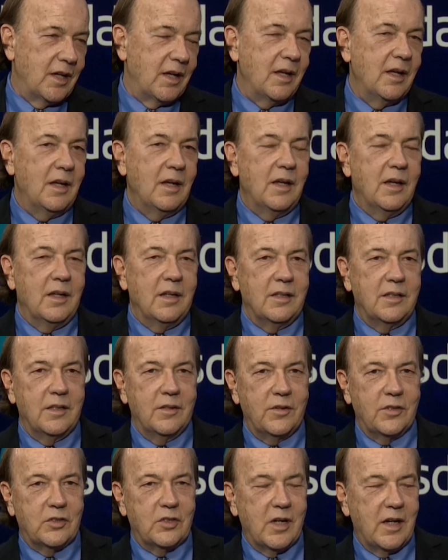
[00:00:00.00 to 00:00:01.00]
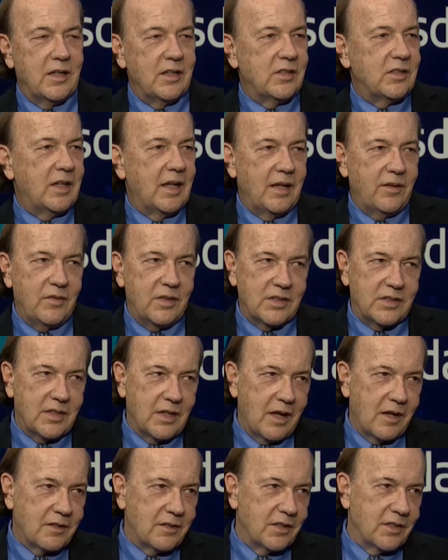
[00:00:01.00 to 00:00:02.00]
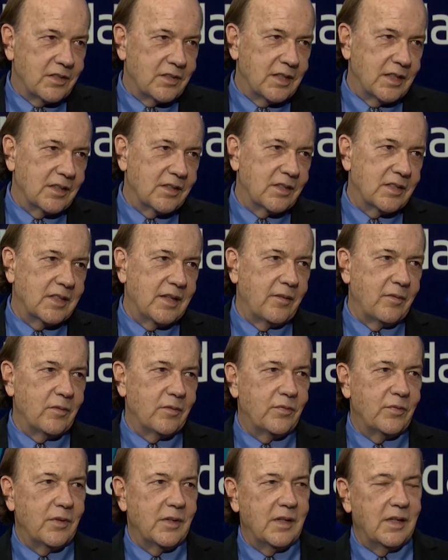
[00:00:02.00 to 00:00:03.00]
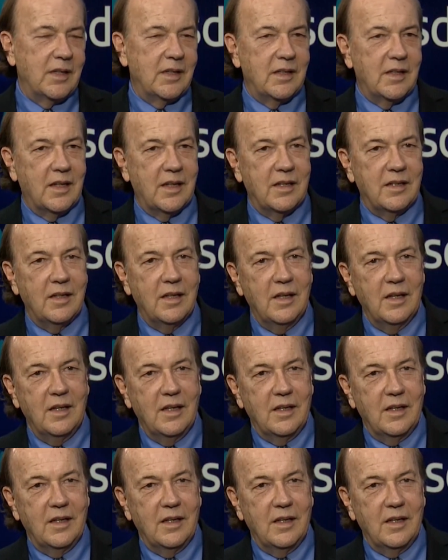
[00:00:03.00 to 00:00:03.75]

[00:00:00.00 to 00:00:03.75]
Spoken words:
The Chinese Navy is not going to sink the Seventh Fleet, and